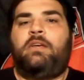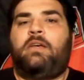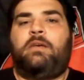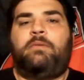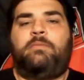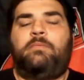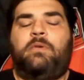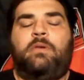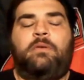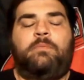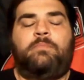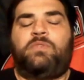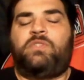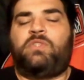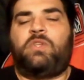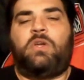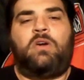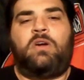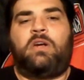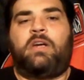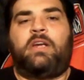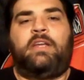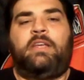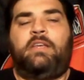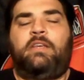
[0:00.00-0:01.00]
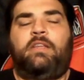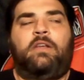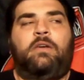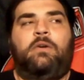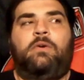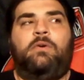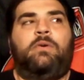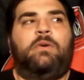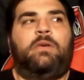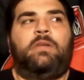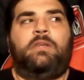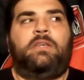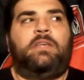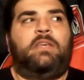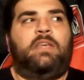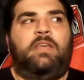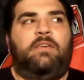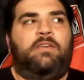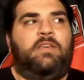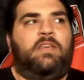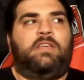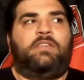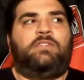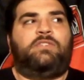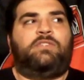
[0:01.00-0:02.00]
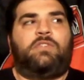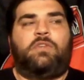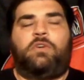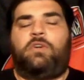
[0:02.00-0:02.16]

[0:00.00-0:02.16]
I'm sorry, you know, he's